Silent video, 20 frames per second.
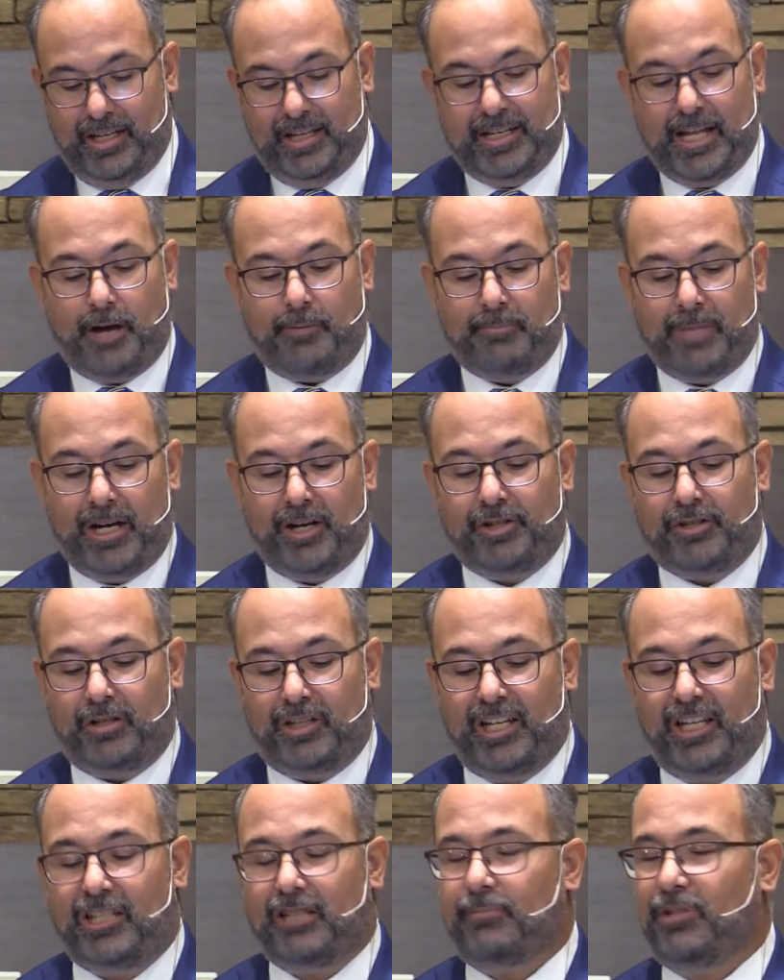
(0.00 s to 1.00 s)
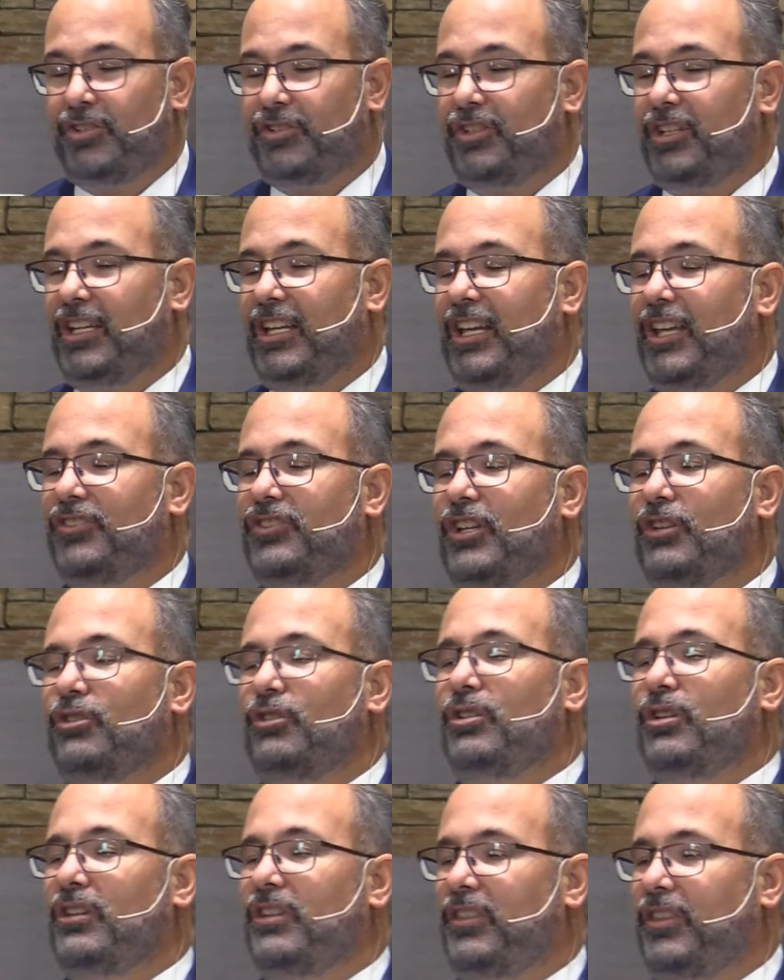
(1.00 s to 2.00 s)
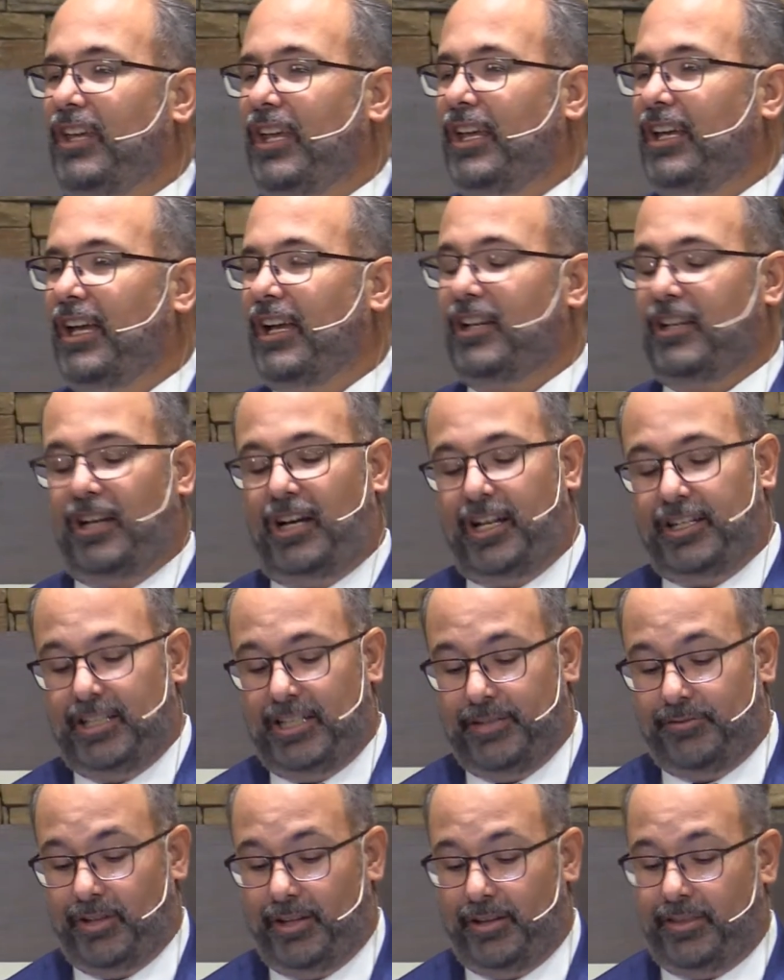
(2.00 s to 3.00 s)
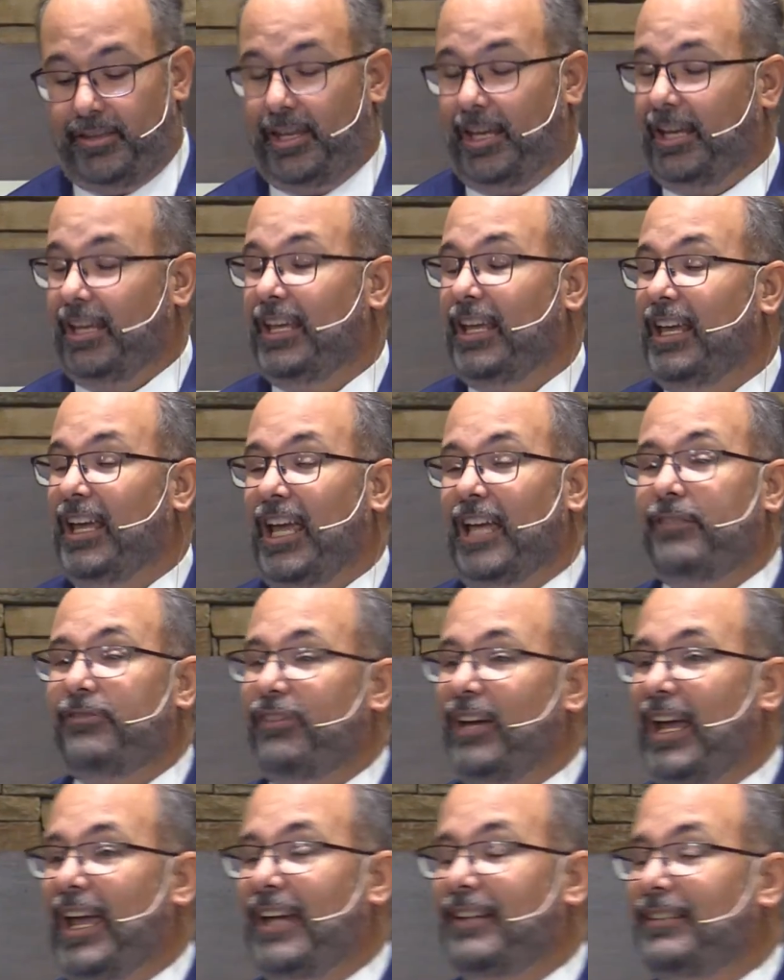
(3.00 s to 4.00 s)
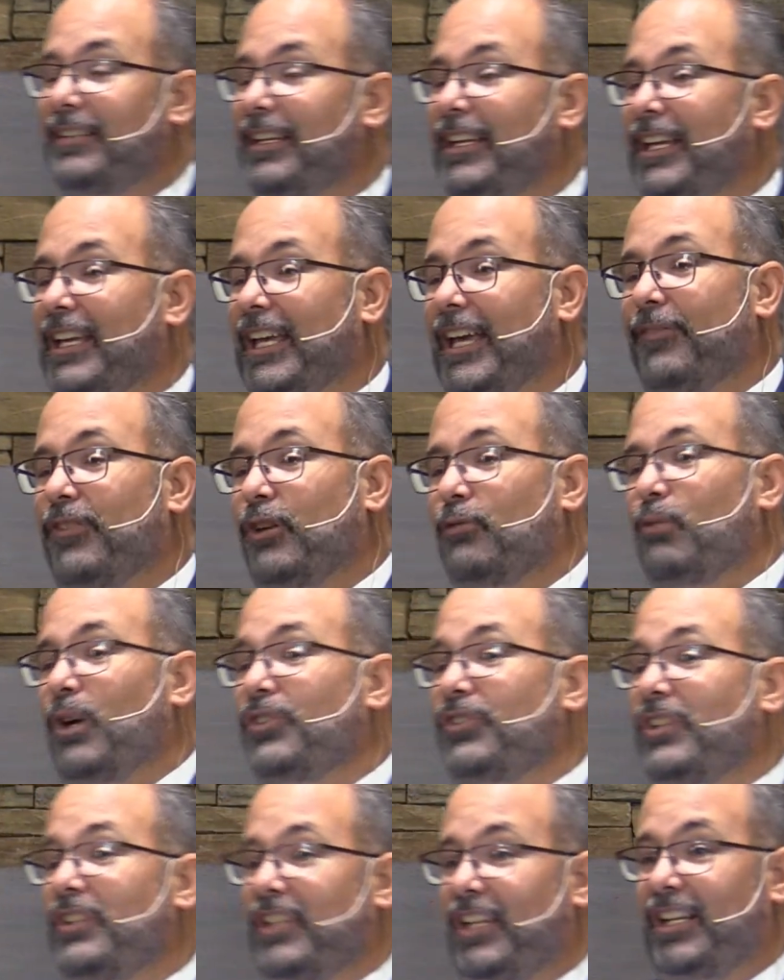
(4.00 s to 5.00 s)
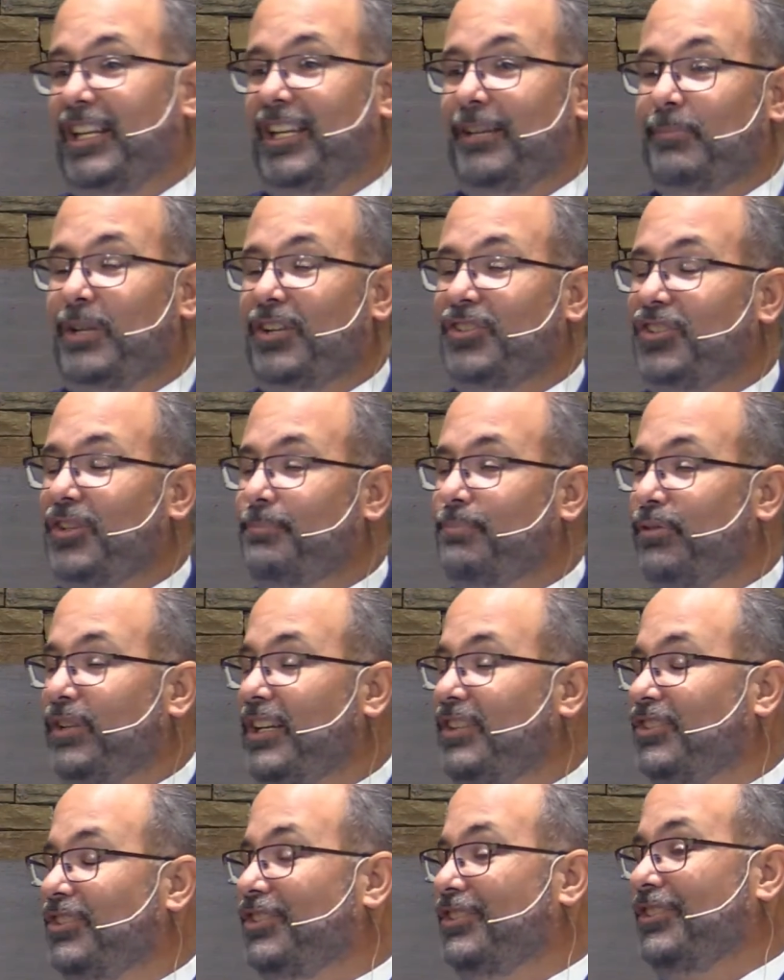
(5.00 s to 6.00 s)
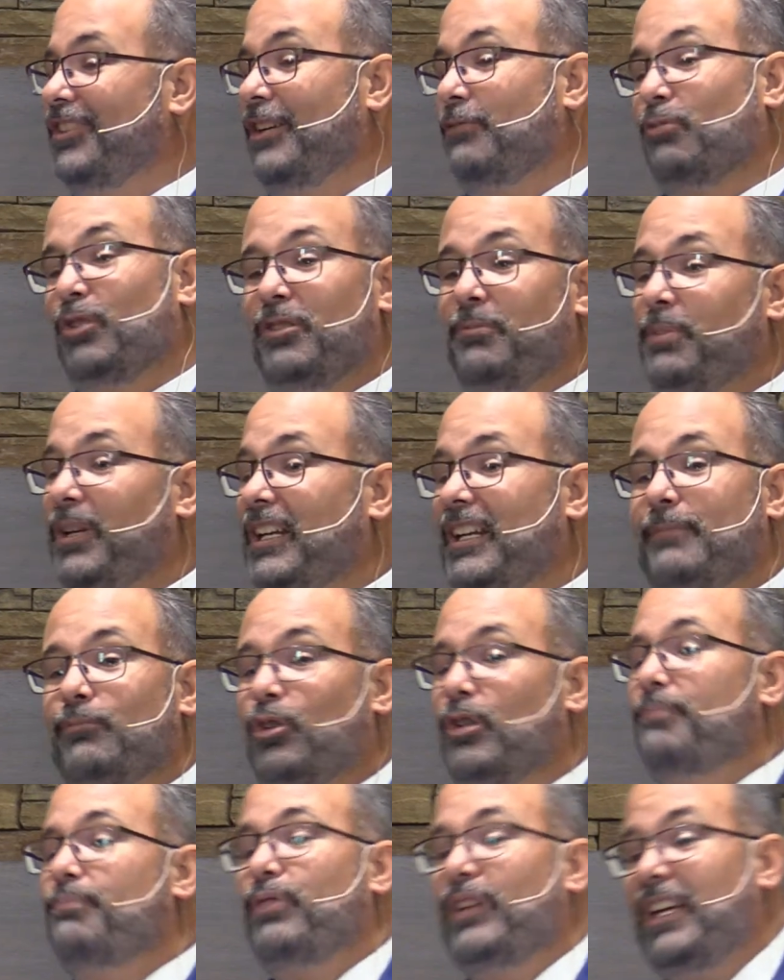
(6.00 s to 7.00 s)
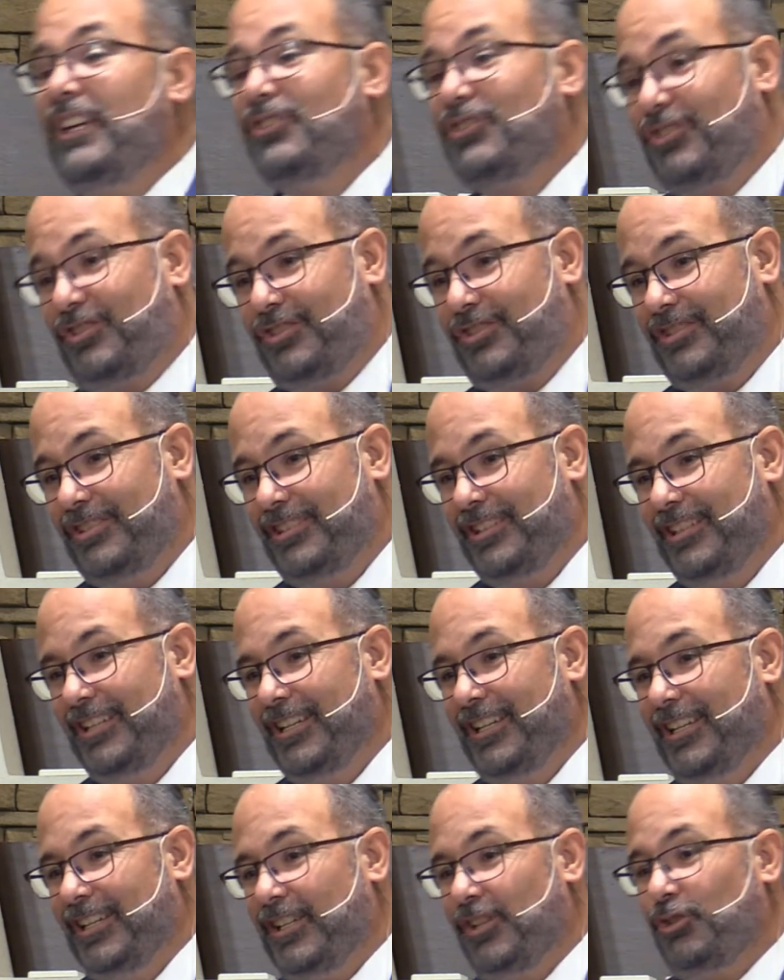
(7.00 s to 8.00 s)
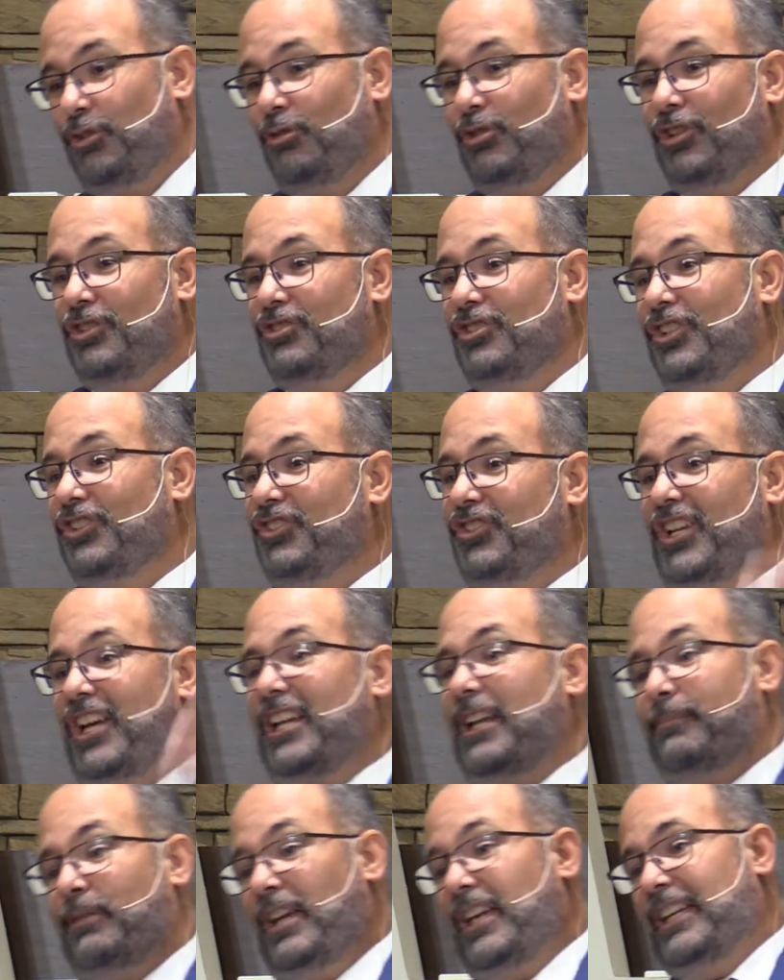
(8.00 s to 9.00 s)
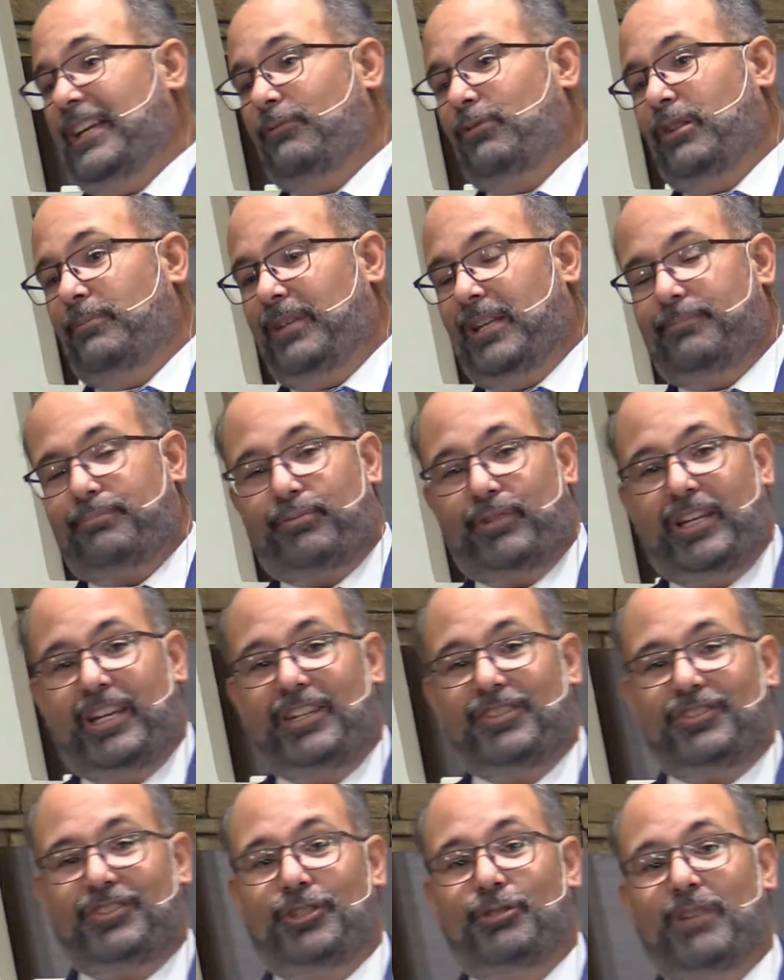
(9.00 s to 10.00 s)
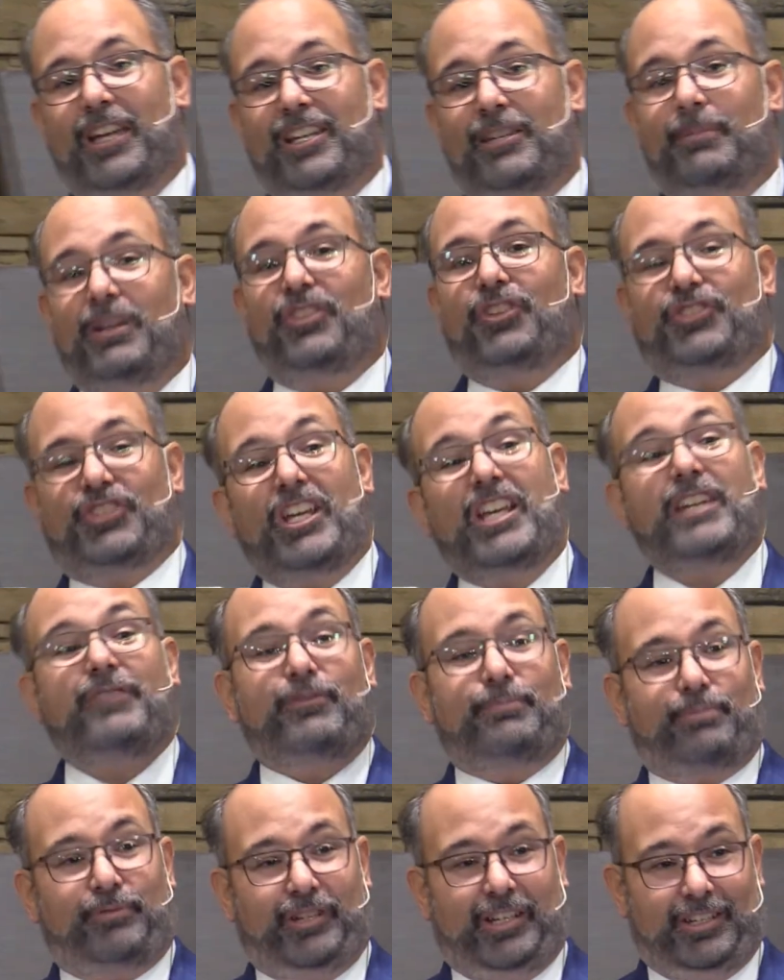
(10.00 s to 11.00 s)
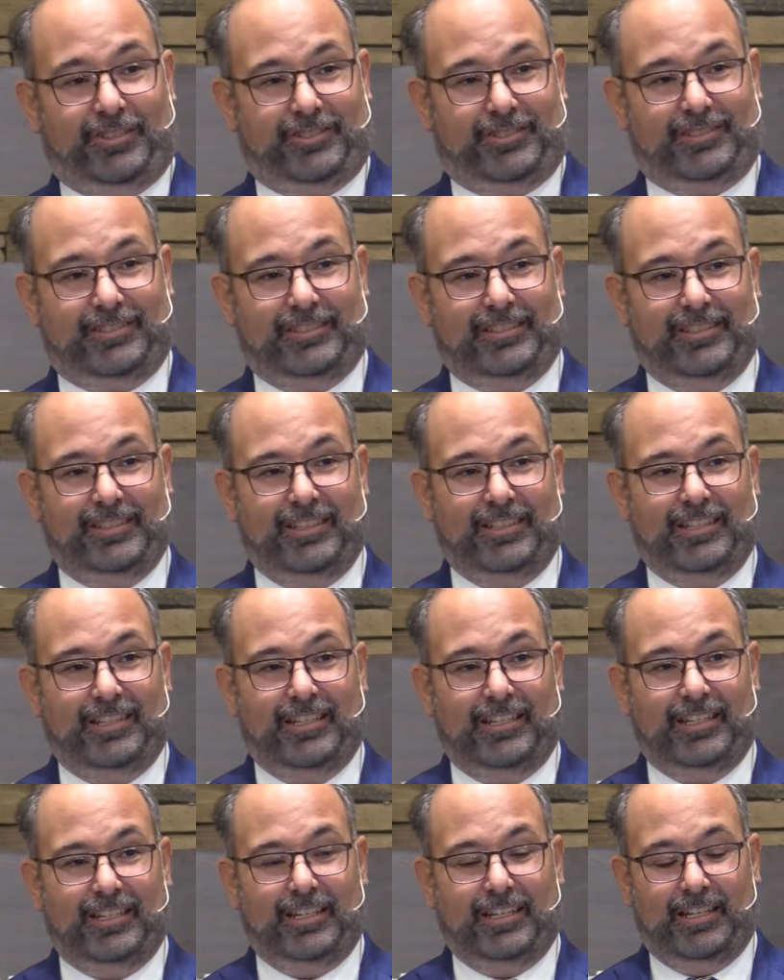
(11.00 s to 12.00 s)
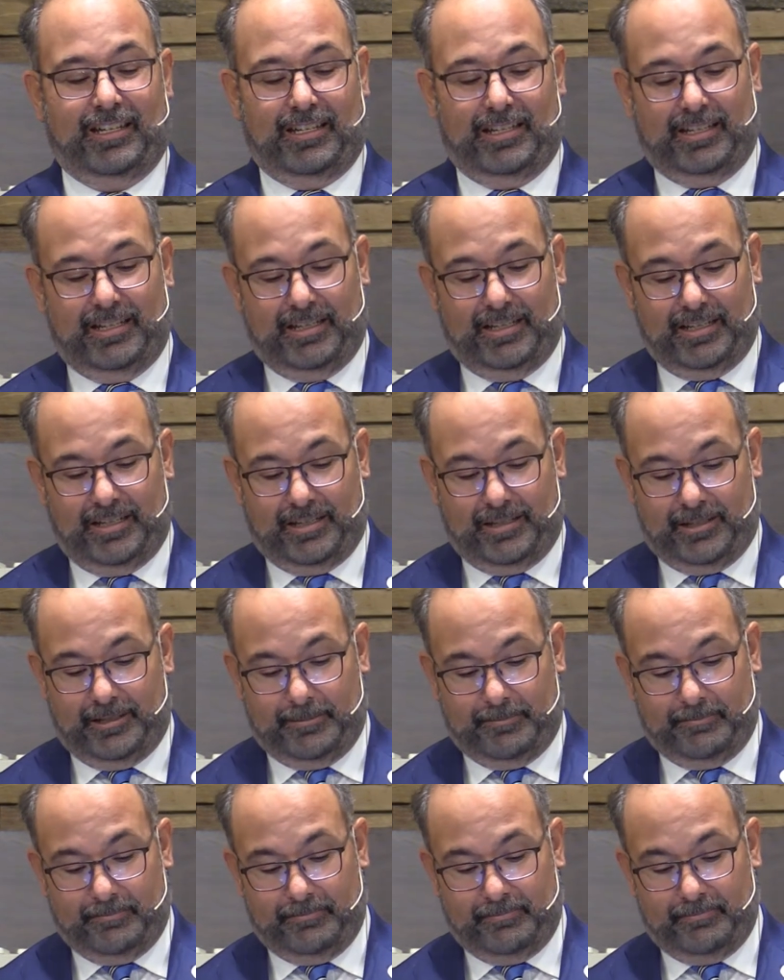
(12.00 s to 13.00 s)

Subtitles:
Now, marital intimacy is a good thing, a God-given thing. In fact, if there wasn't any amongst the priests, there wouldn't be any more priests. Because you couldn't just sign up, hey, I want to be a priest. You had to be the son of a priest. But